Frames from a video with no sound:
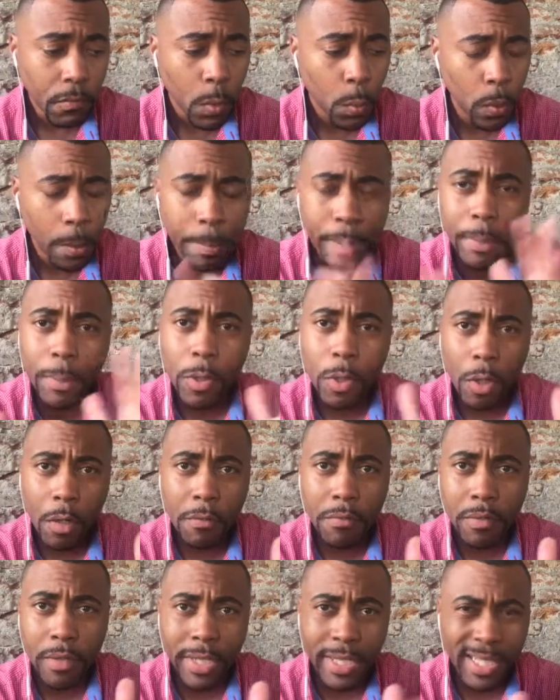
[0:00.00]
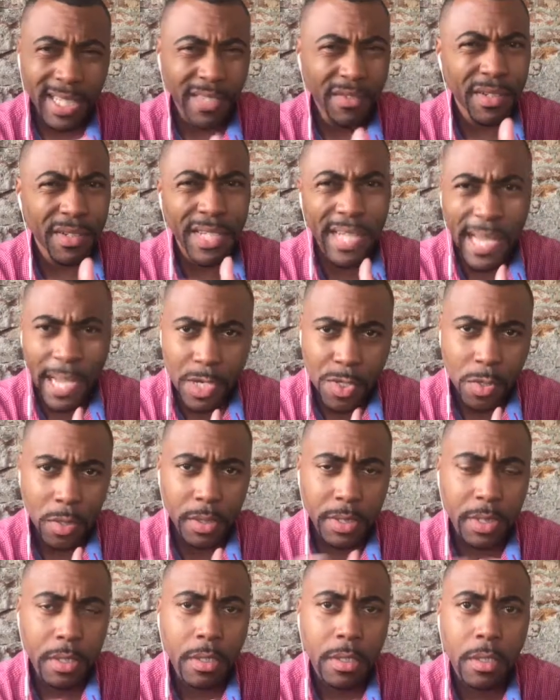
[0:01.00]
When people are afraid, even
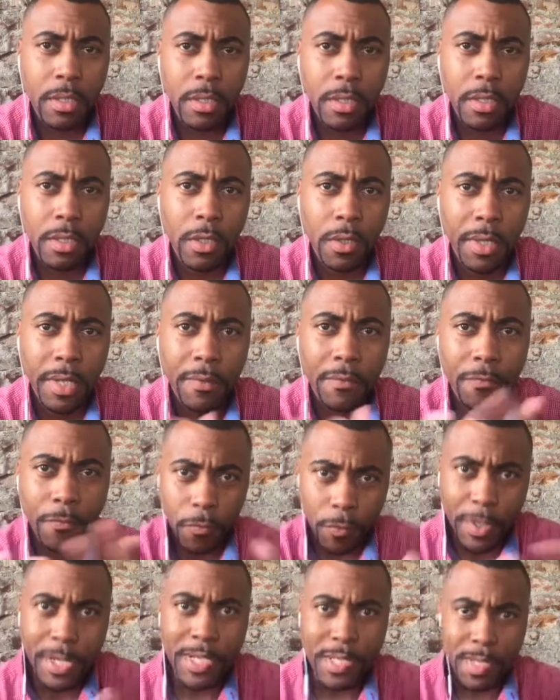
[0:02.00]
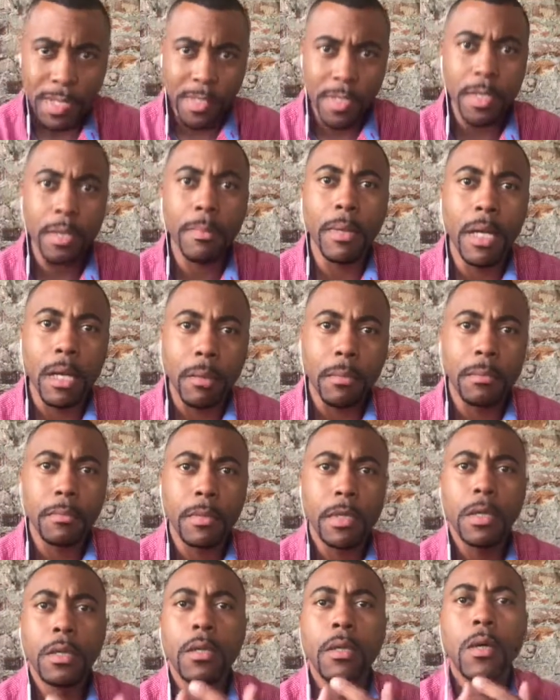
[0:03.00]
naturally, it freezes them up.
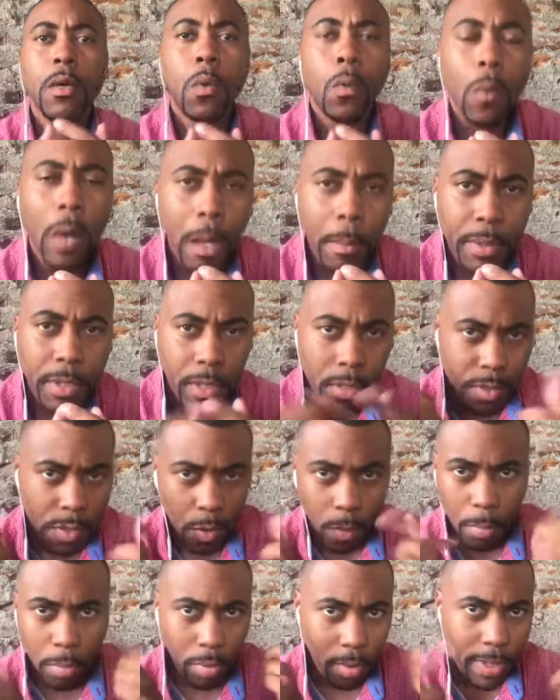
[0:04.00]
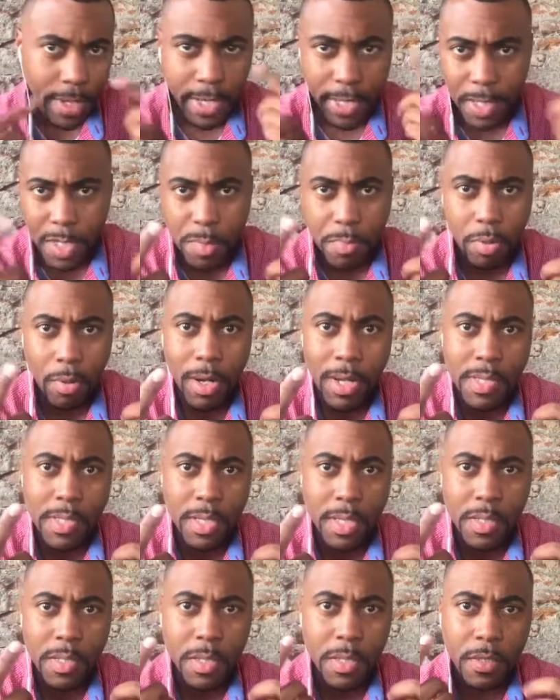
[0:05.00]
Why? Because your brain is
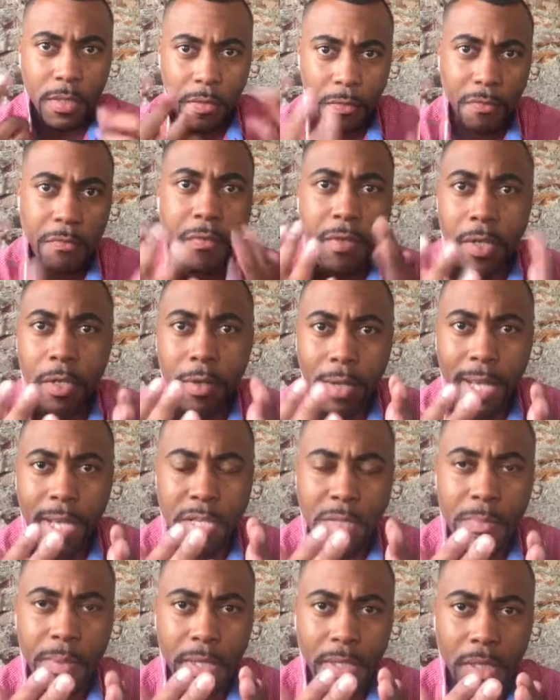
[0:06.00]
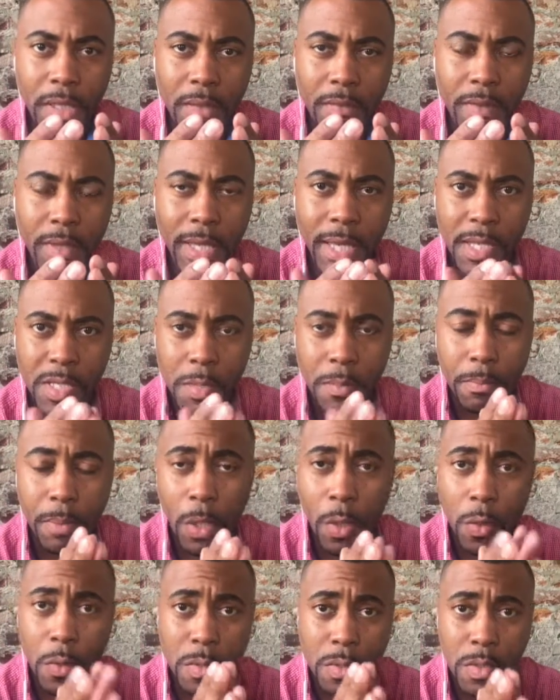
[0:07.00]
processing the fear aspect of it as
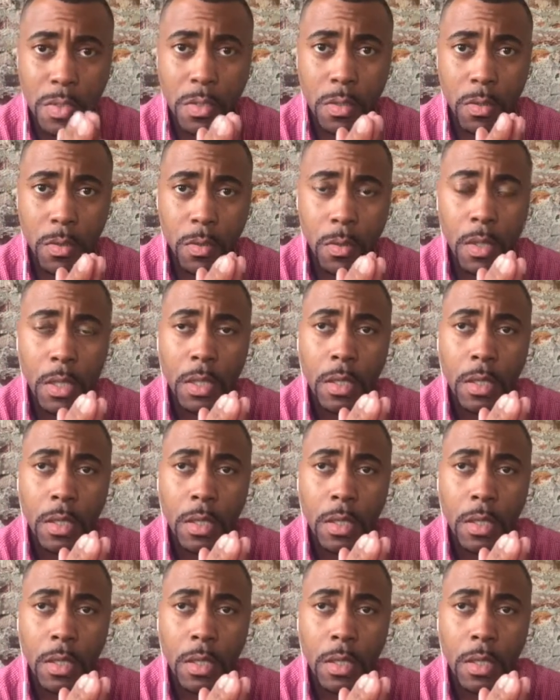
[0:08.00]
opposed to,